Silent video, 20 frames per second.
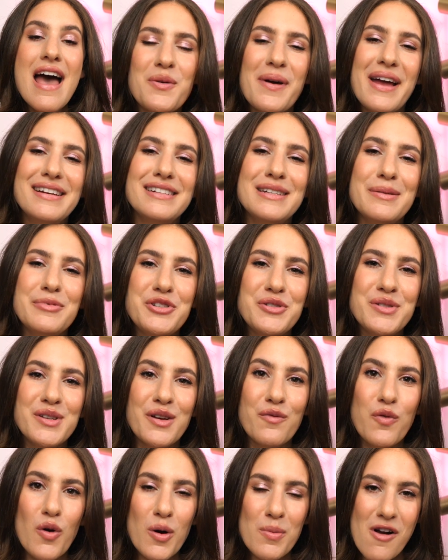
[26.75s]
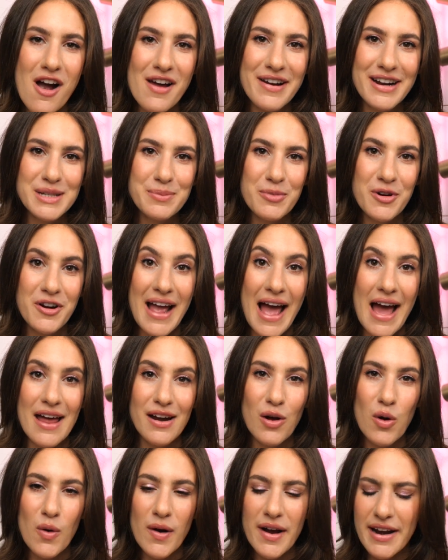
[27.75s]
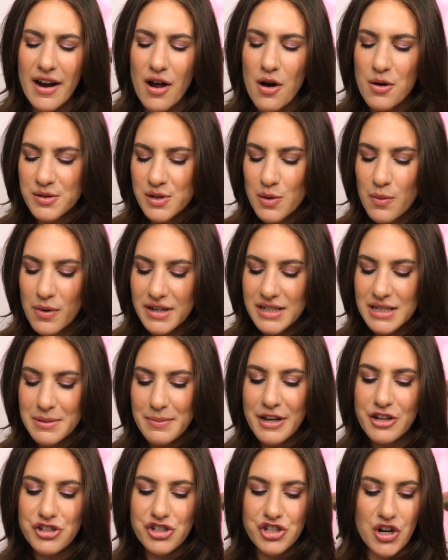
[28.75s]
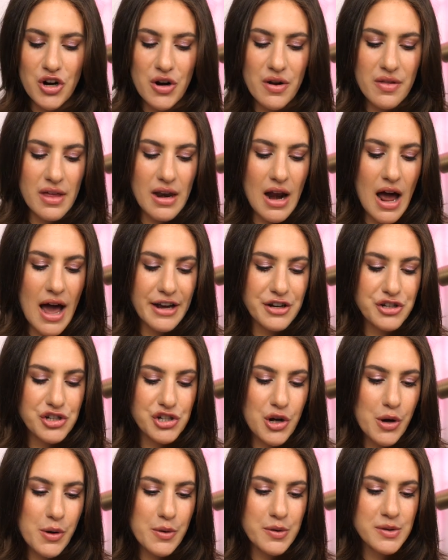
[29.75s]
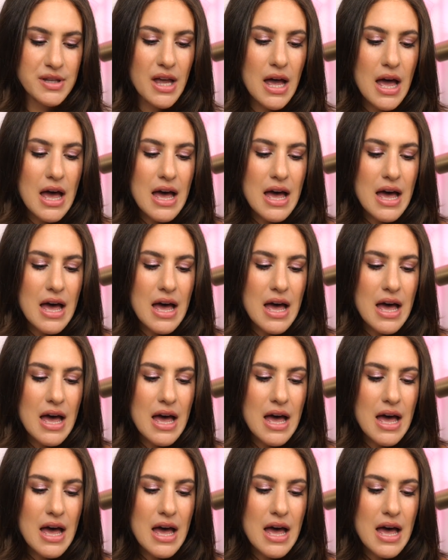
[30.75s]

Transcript: So I ended up choosing four products per category, and I also wanted to make sure that I chose